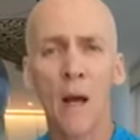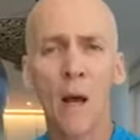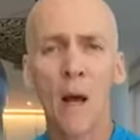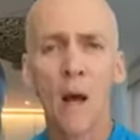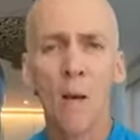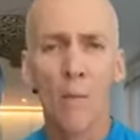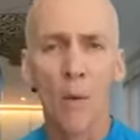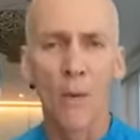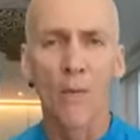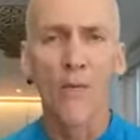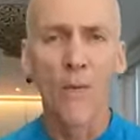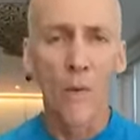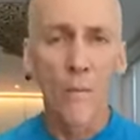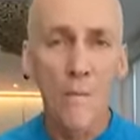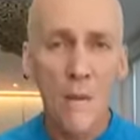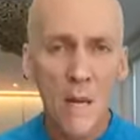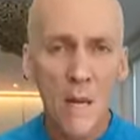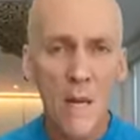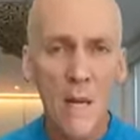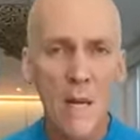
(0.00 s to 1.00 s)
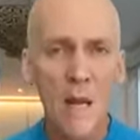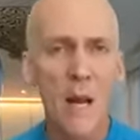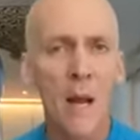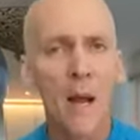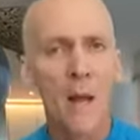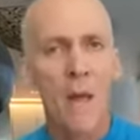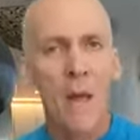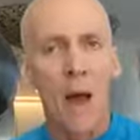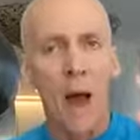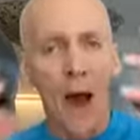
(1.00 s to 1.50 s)
But for me,
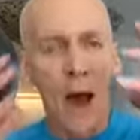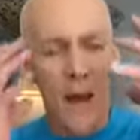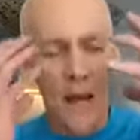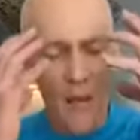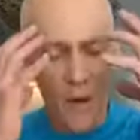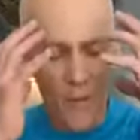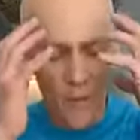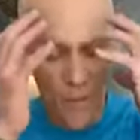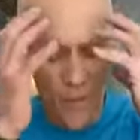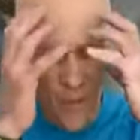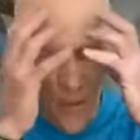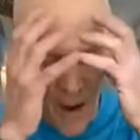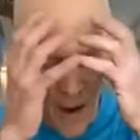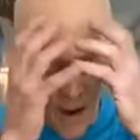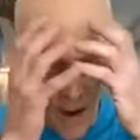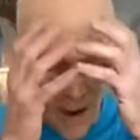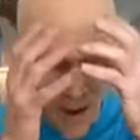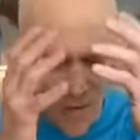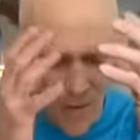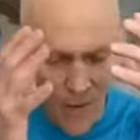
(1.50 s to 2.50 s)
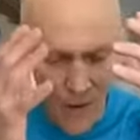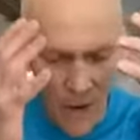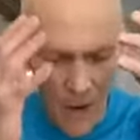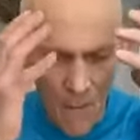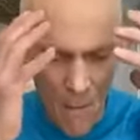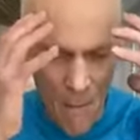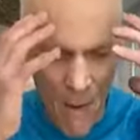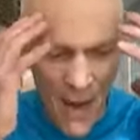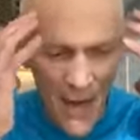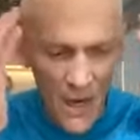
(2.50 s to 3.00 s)
I get very, very
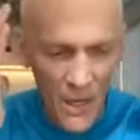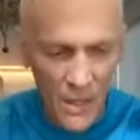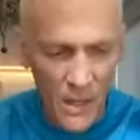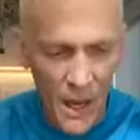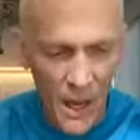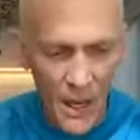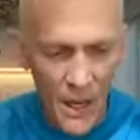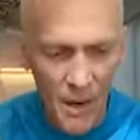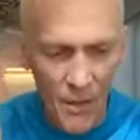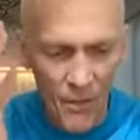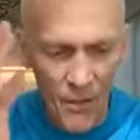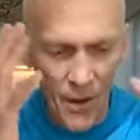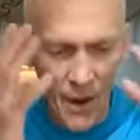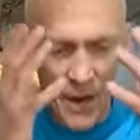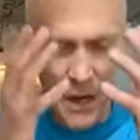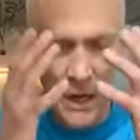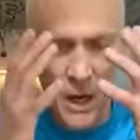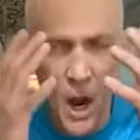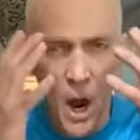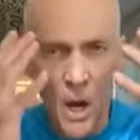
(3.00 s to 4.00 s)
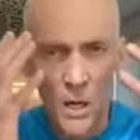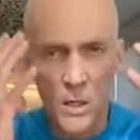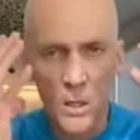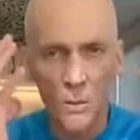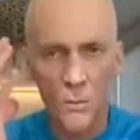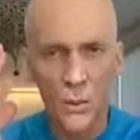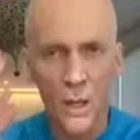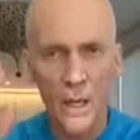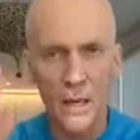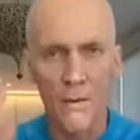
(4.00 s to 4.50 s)
meditative, very
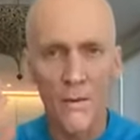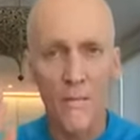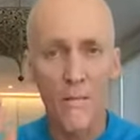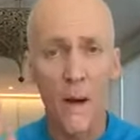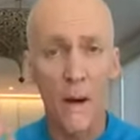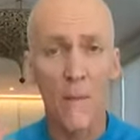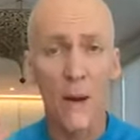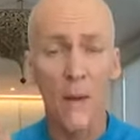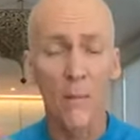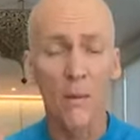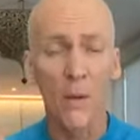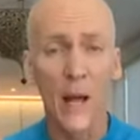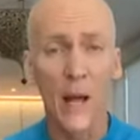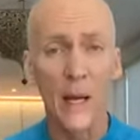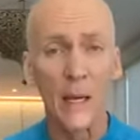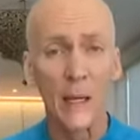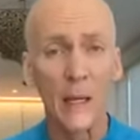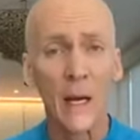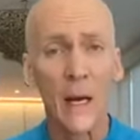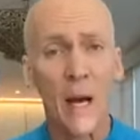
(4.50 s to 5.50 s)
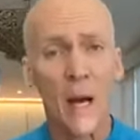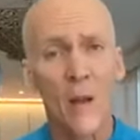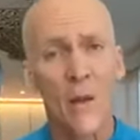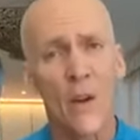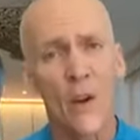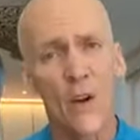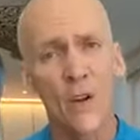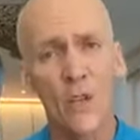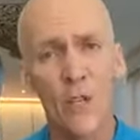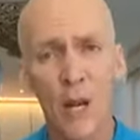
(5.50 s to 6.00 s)
contemplative about my plank.
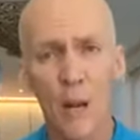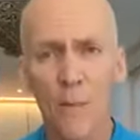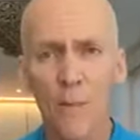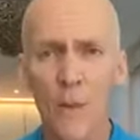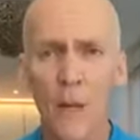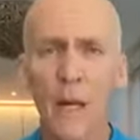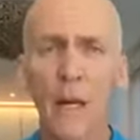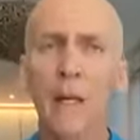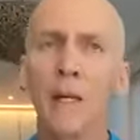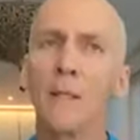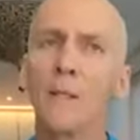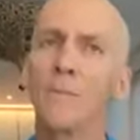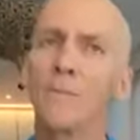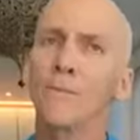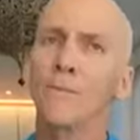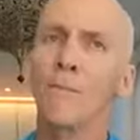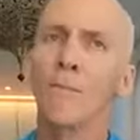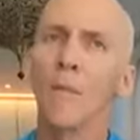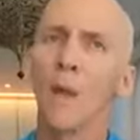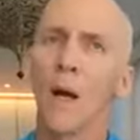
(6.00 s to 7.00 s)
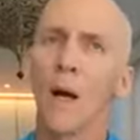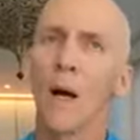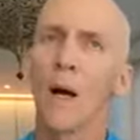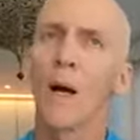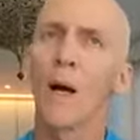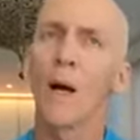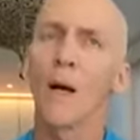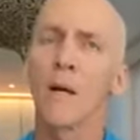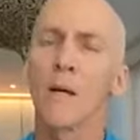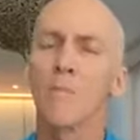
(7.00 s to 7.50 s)
There's something
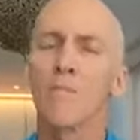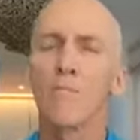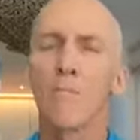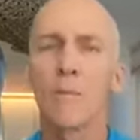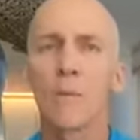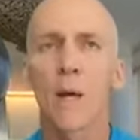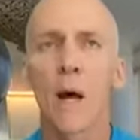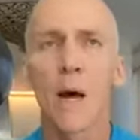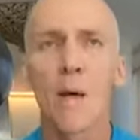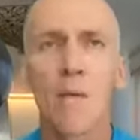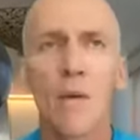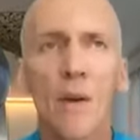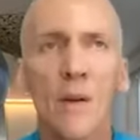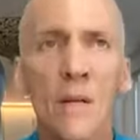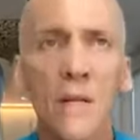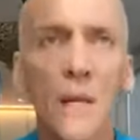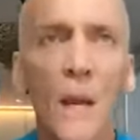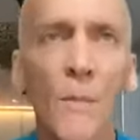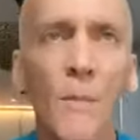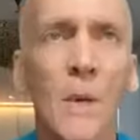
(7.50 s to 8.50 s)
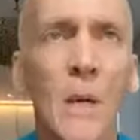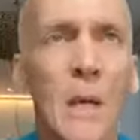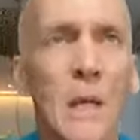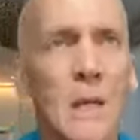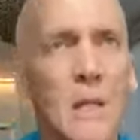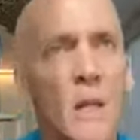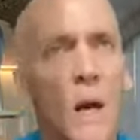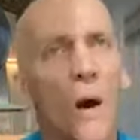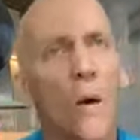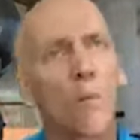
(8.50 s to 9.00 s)

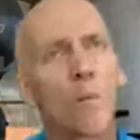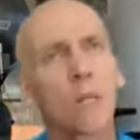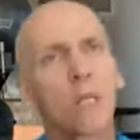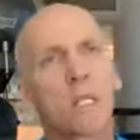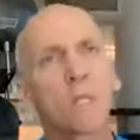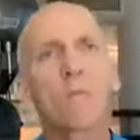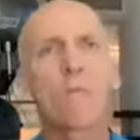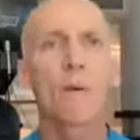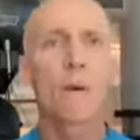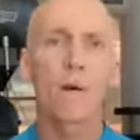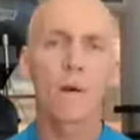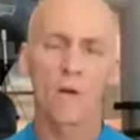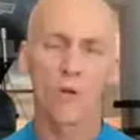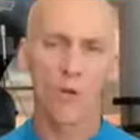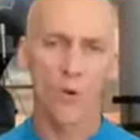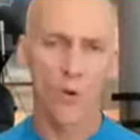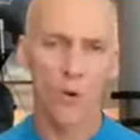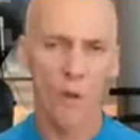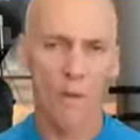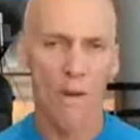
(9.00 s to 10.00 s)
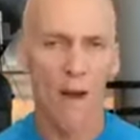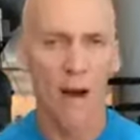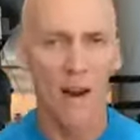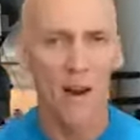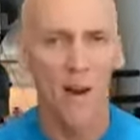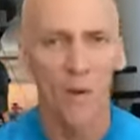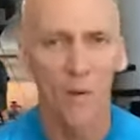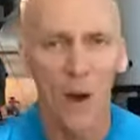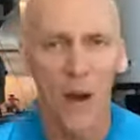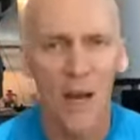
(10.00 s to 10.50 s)
almost spiritual about it,
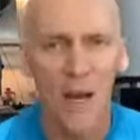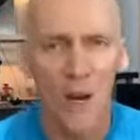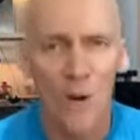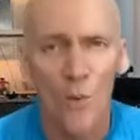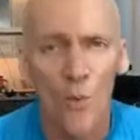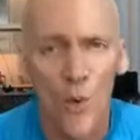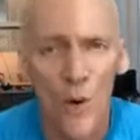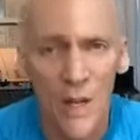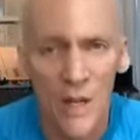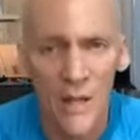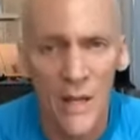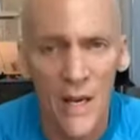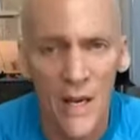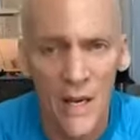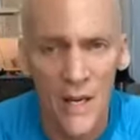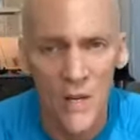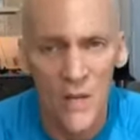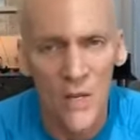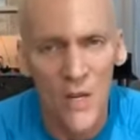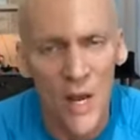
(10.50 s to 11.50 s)
right? It really is.